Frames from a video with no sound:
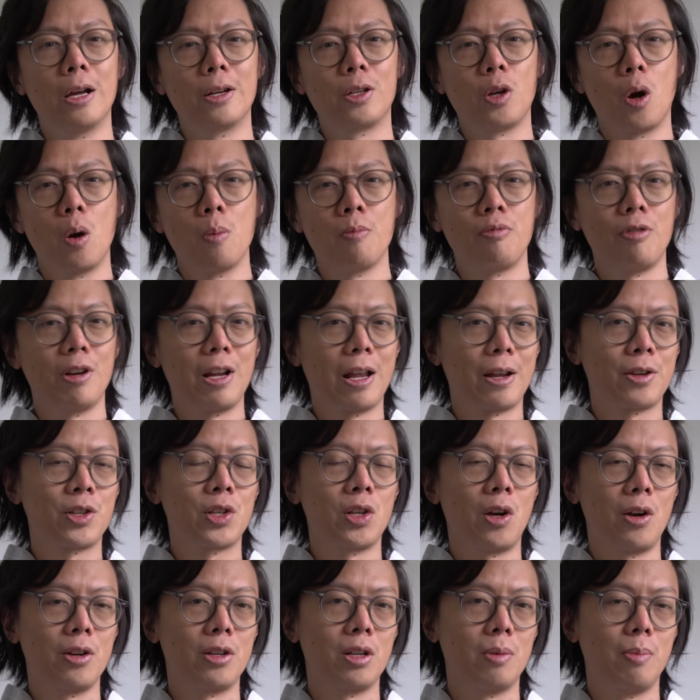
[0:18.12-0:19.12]
I'd gotten pretty
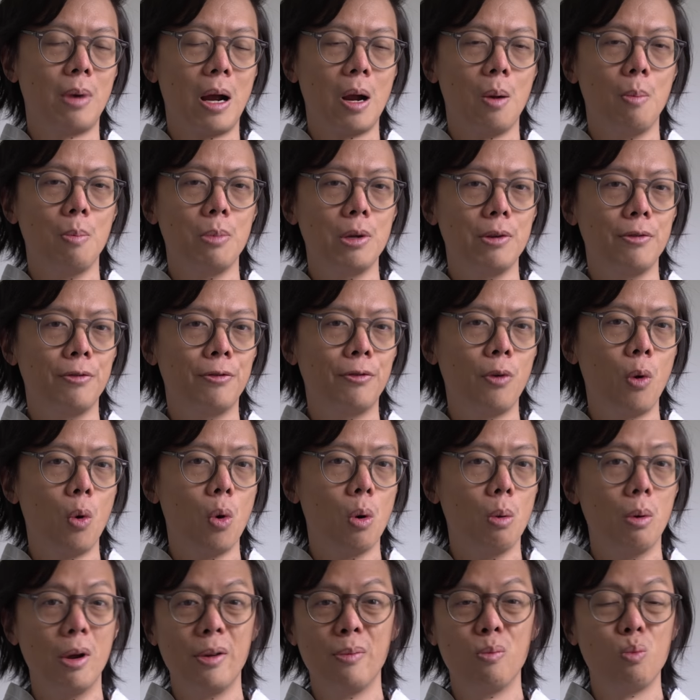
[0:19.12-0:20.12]
excited about
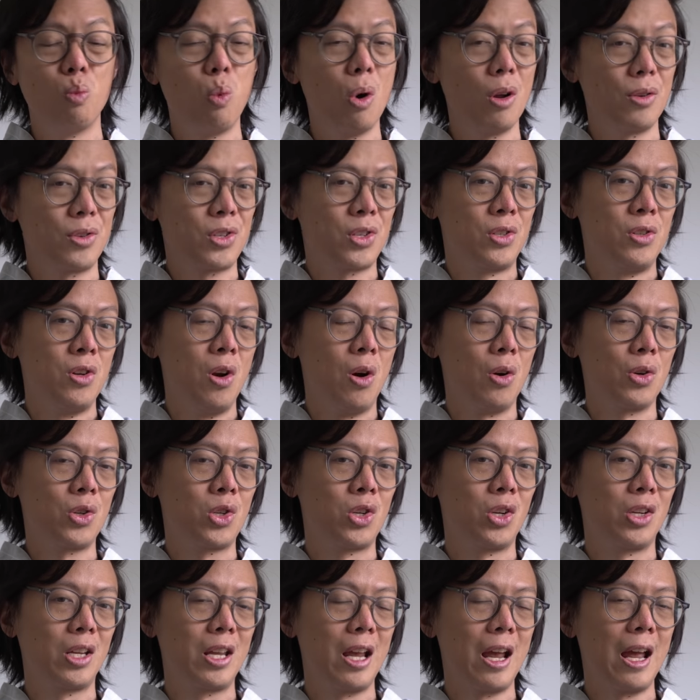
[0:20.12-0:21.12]
before, and what's not
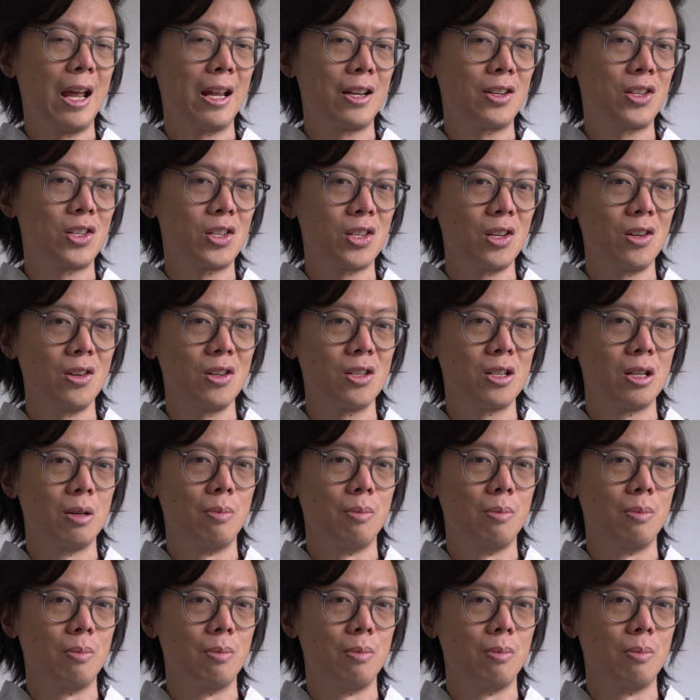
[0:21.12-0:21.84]
to get excited